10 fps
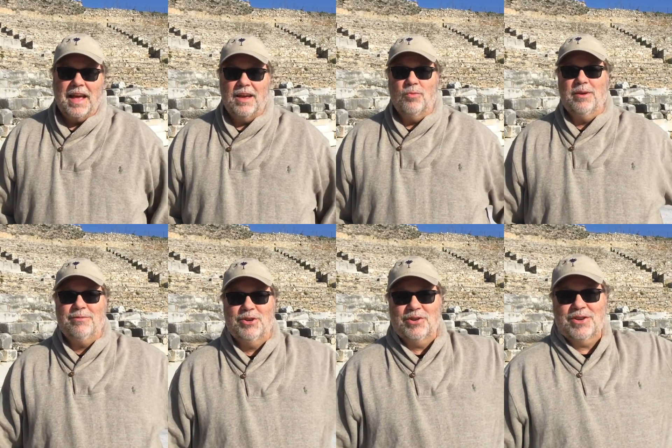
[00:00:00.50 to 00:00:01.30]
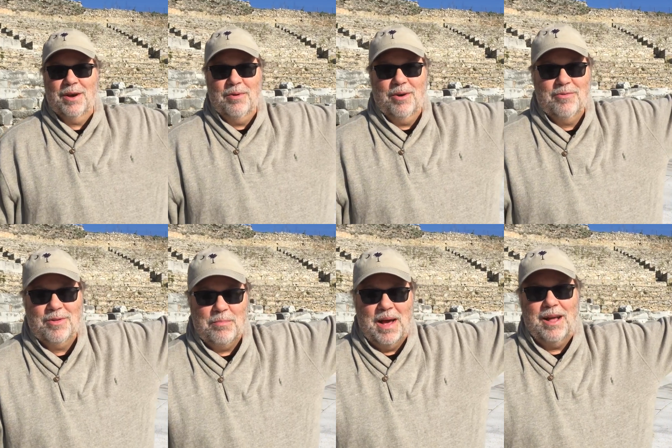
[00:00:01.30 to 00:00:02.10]
Hey, we've just come
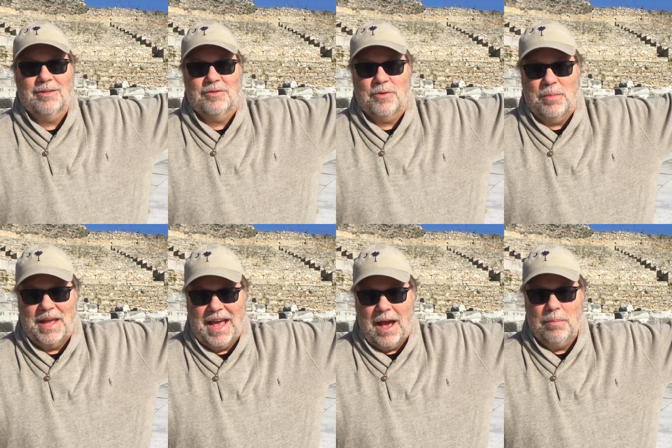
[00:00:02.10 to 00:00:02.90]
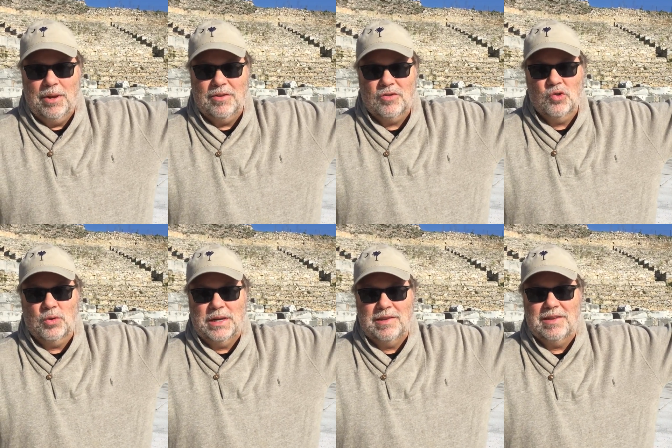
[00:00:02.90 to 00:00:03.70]
over the mountains from Neapolis,
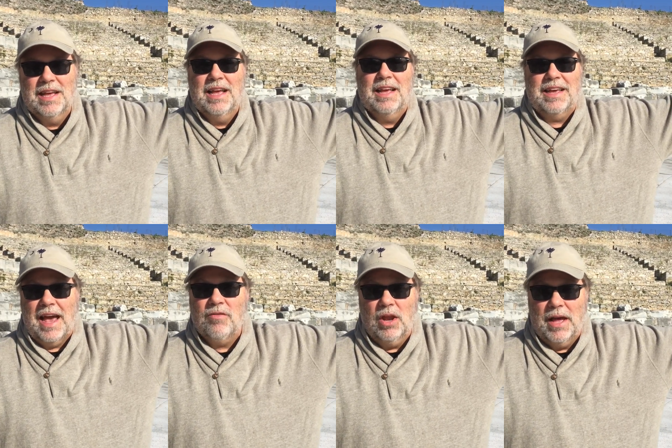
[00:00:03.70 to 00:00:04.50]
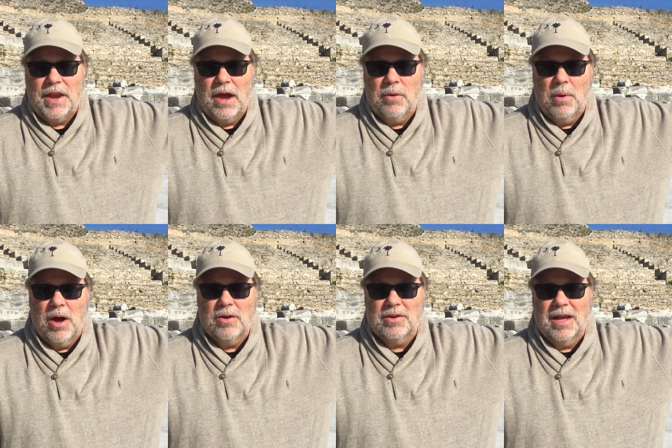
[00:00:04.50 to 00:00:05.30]
Greece, Kavala now in
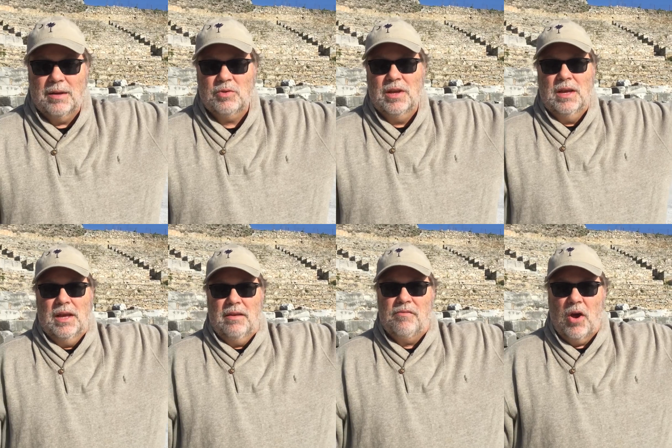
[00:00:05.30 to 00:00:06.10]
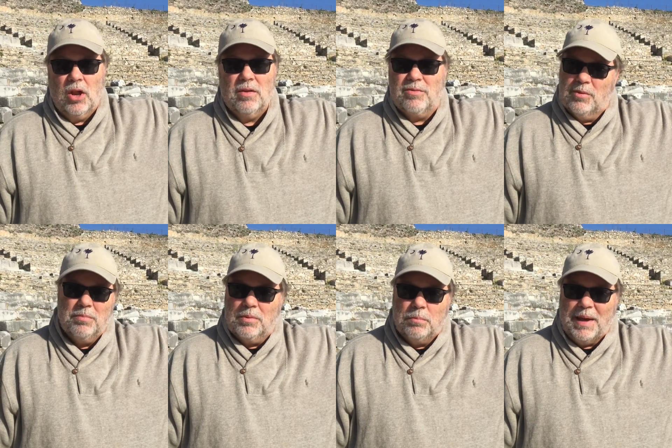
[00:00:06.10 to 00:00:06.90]
modern times, and
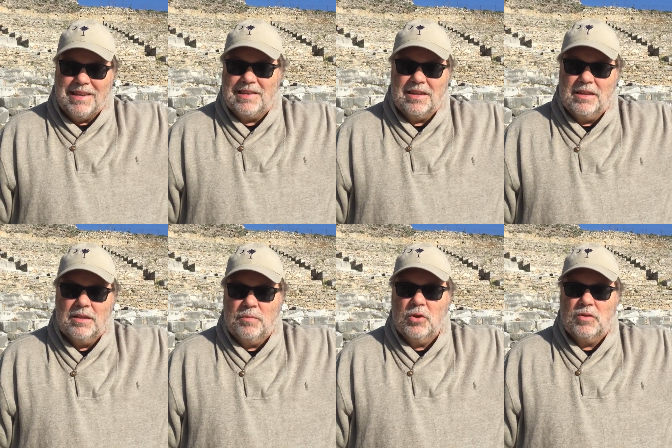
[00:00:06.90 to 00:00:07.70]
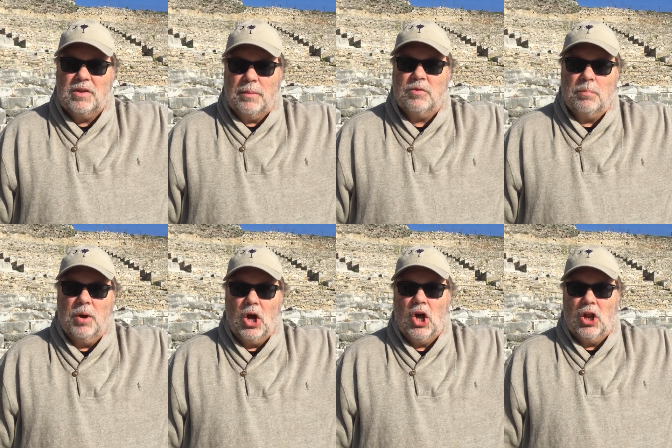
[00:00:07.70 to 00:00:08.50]
followed basically the footsteps of
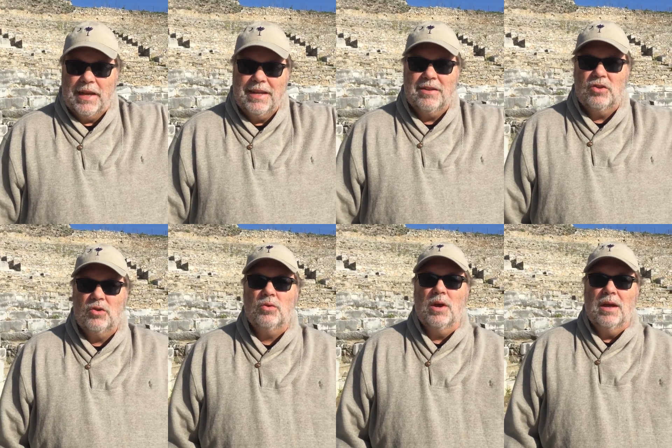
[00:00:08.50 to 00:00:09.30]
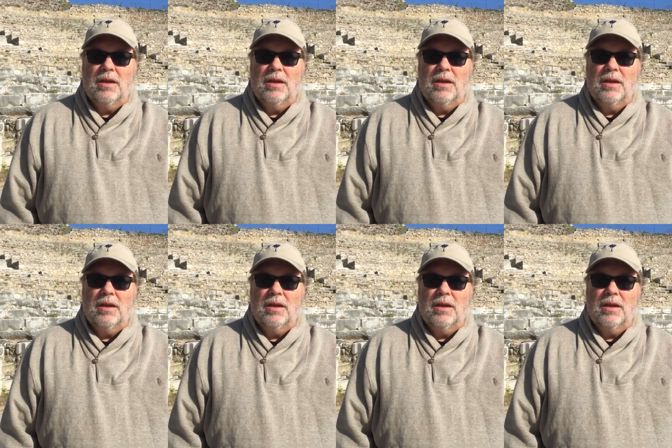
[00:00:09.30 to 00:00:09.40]
Paul into